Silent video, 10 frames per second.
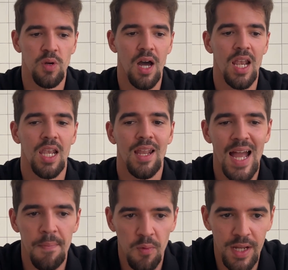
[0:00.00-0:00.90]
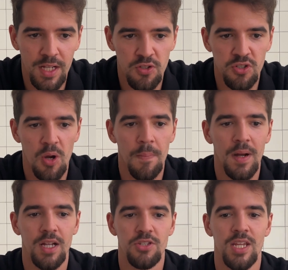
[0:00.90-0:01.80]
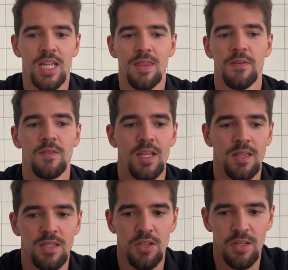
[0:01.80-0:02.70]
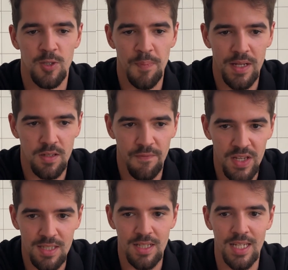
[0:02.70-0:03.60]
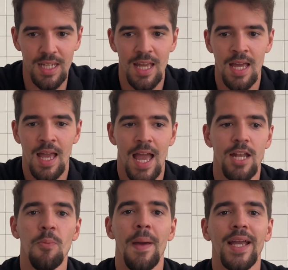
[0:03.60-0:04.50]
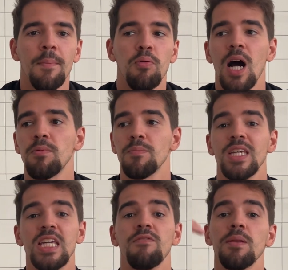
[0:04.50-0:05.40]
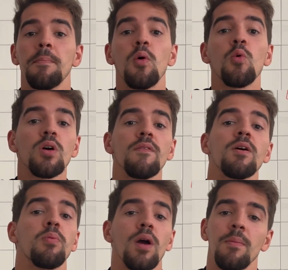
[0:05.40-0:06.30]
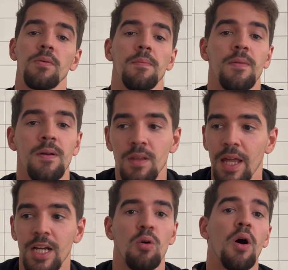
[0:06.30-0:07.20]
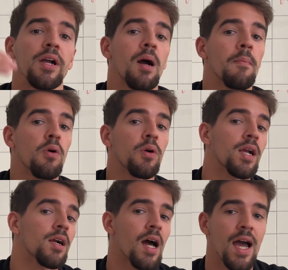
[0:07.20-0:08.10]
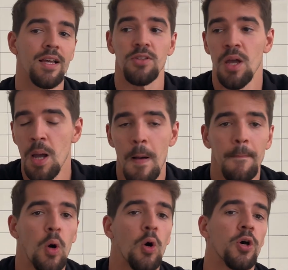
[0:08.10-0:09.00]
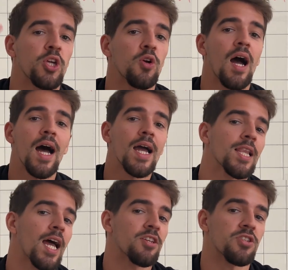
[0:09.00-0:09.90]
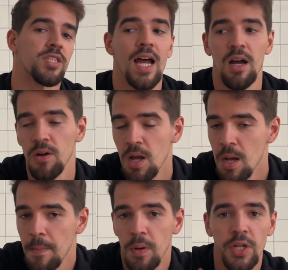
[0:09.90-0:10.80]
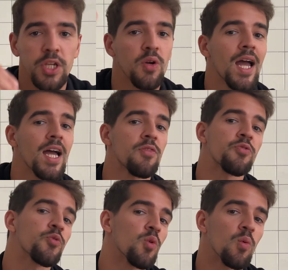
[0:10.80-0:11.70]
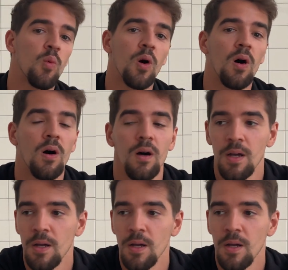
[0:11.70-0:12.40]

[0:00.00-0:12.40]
elaborate so much into the specificity, and you make a problem even more of a problem, like crawling on broken glass, pulling your eyelashes out, putting your head through a wall,